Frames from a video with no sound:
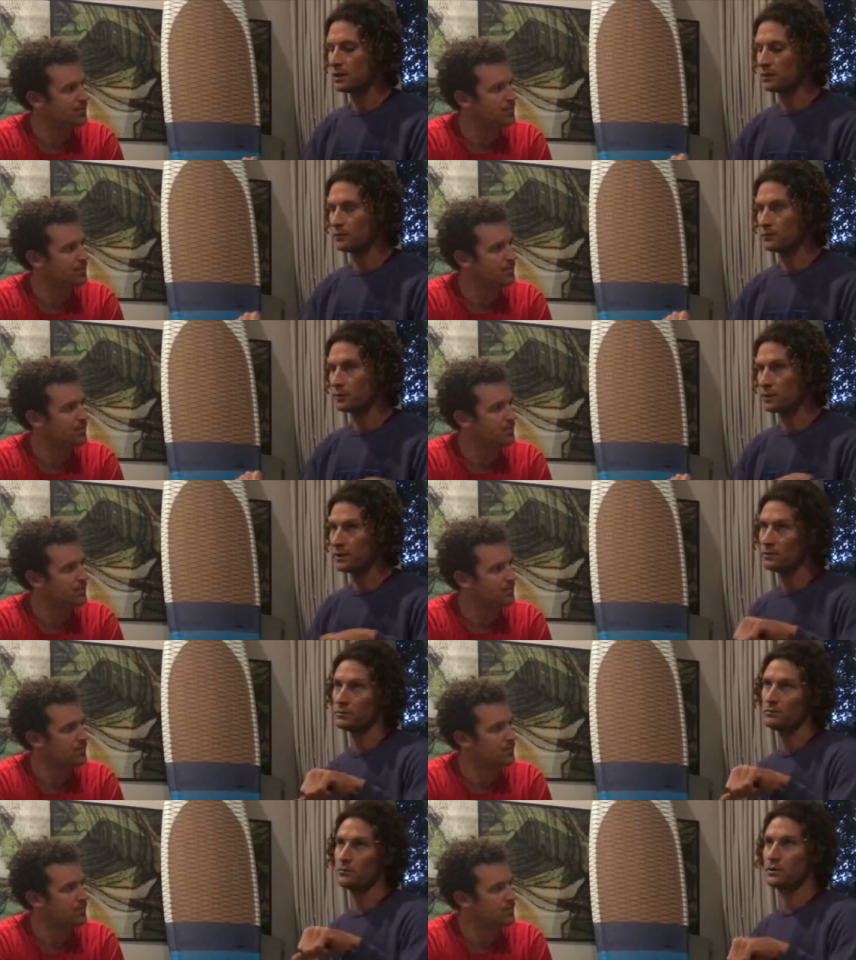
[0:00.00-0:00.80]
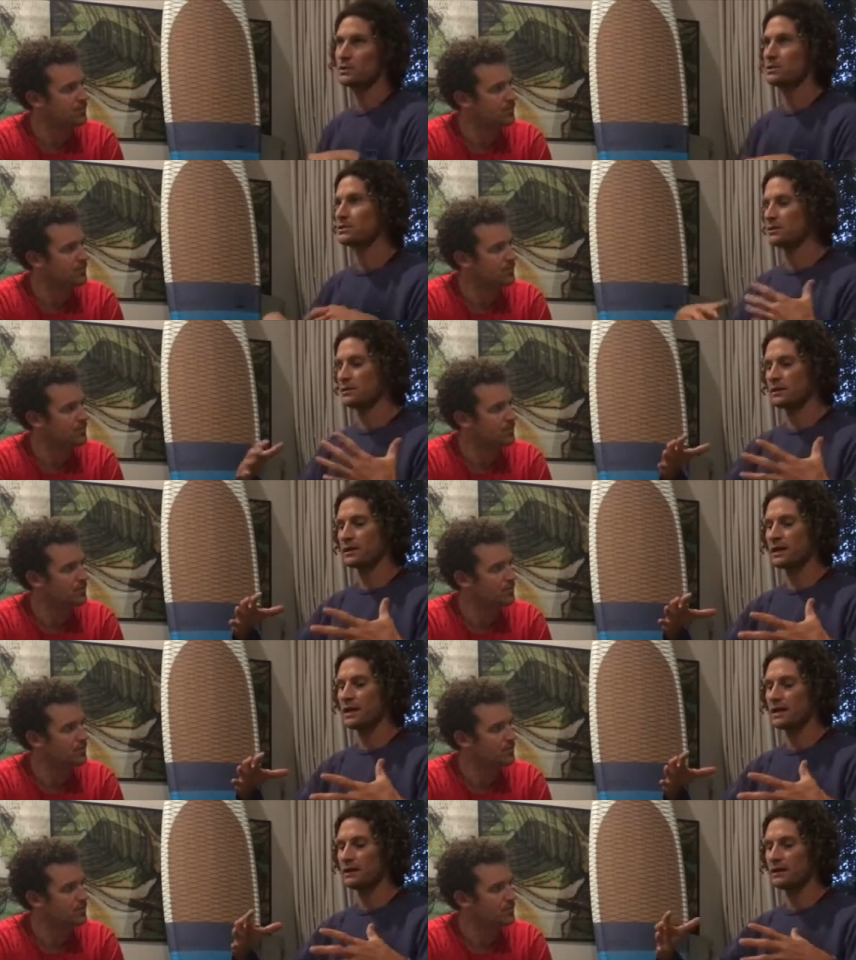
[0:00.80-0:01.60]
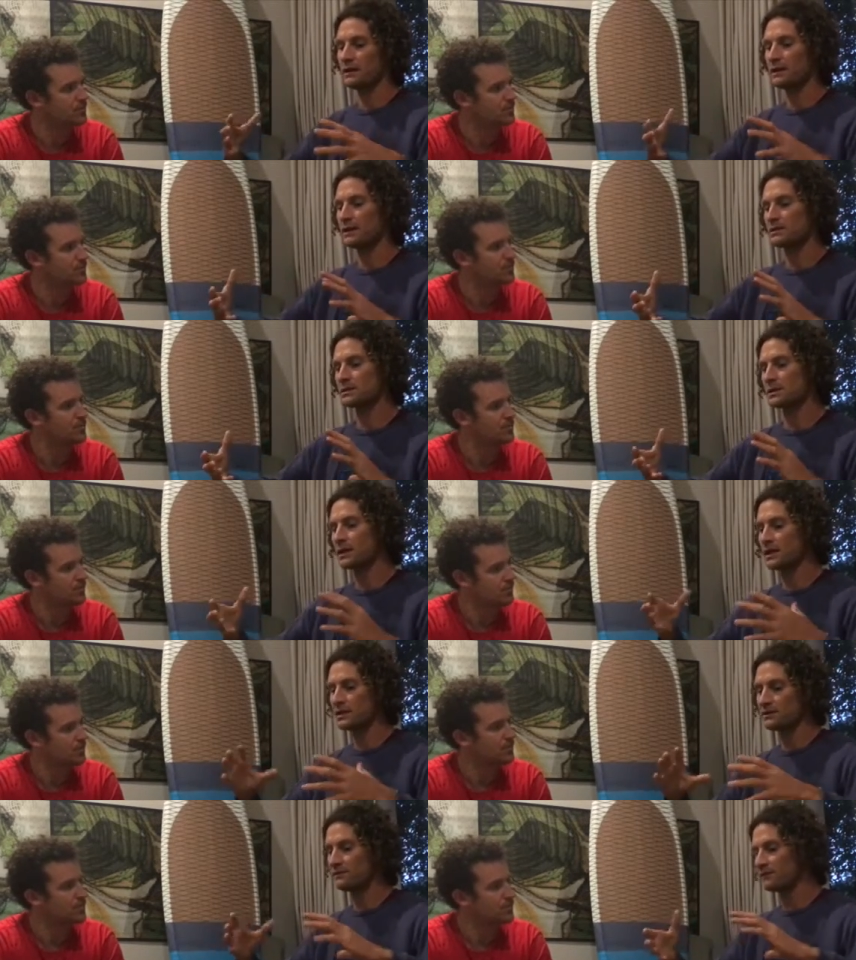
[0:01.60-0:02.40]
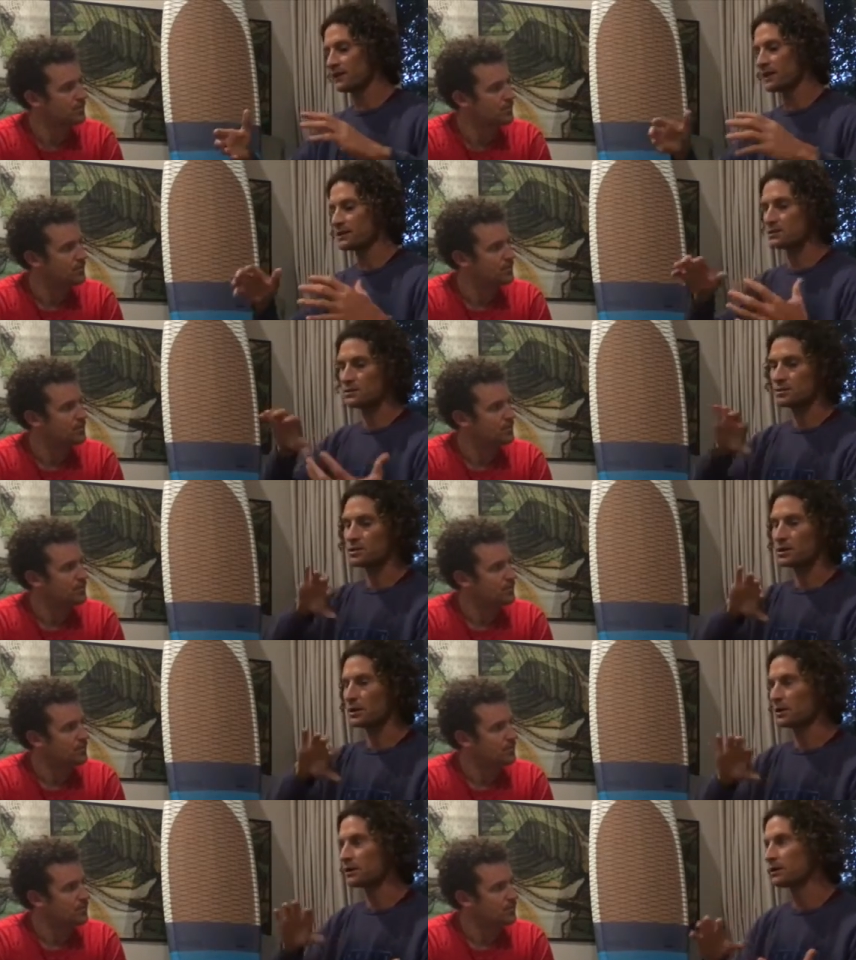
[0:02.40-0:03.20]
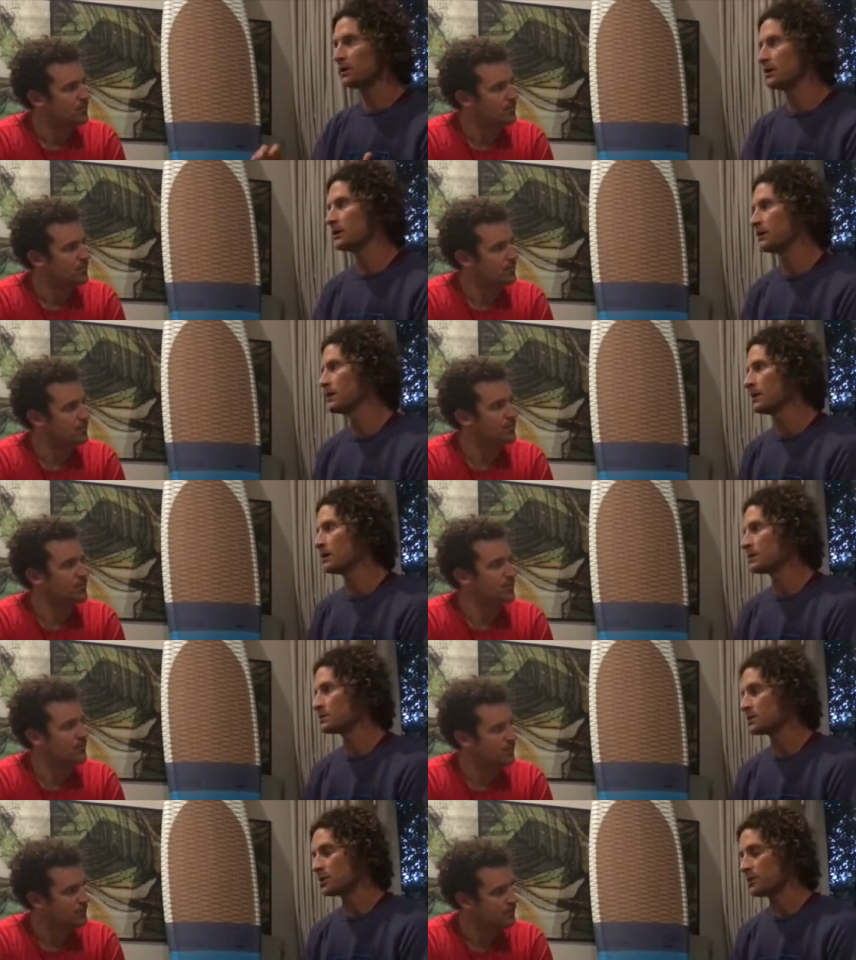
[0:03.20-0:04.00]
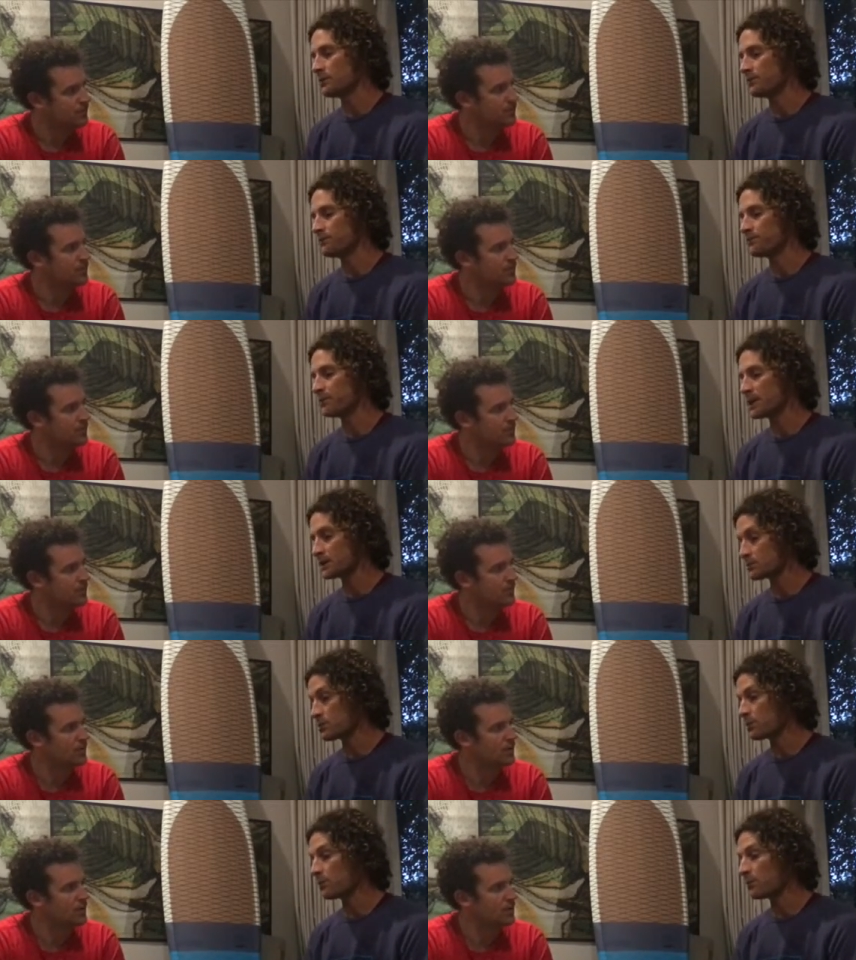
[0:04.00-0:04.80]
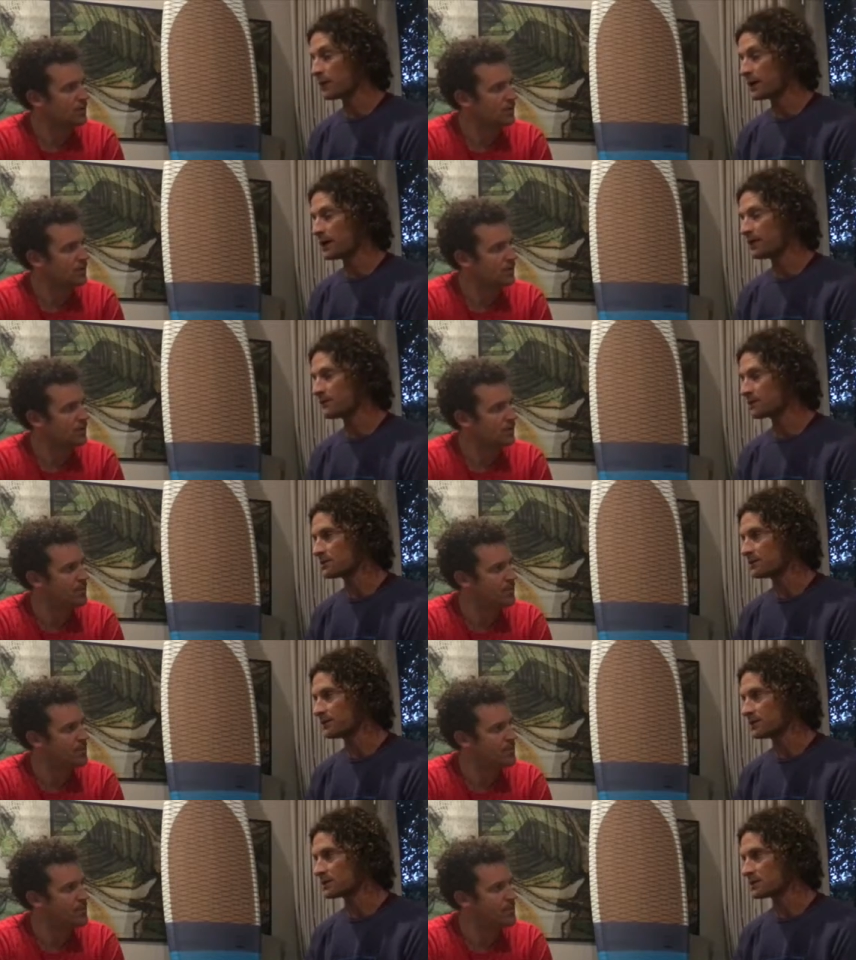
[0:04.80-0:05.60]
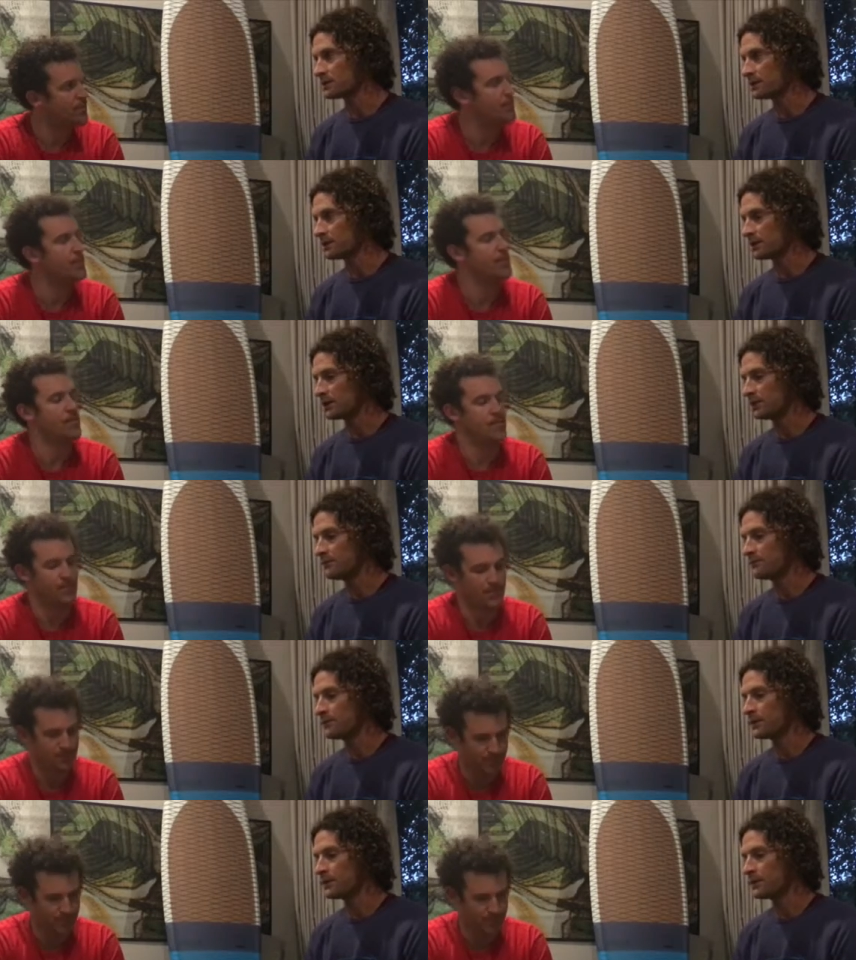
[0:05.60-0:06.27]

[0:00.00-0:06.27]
Speaker 1: When you steer the kite, it allows the kite to flex and turn. So that's where we want to have some flexibility.